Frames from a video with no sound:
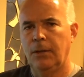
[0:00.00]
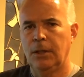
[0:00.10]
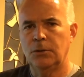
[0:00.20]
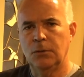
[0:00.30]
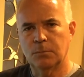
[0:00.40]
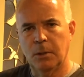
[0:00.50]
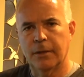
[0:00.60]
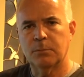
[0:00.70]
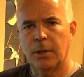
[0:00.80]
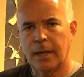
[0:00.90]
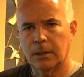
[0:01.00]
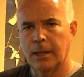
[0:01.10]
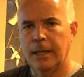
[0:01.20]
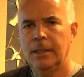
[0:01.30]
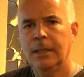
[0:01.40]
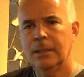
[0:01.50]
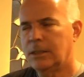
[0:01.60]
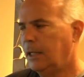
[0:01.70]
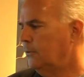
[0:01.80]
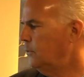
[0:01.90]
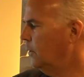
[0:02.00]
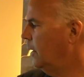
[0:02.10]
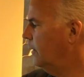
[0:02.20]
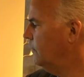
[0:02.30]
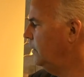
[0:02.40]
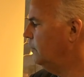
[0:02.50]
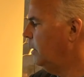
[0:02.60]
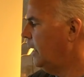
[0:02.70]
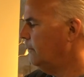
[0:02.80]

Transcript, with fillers: the Juice Plus product line tends to cause these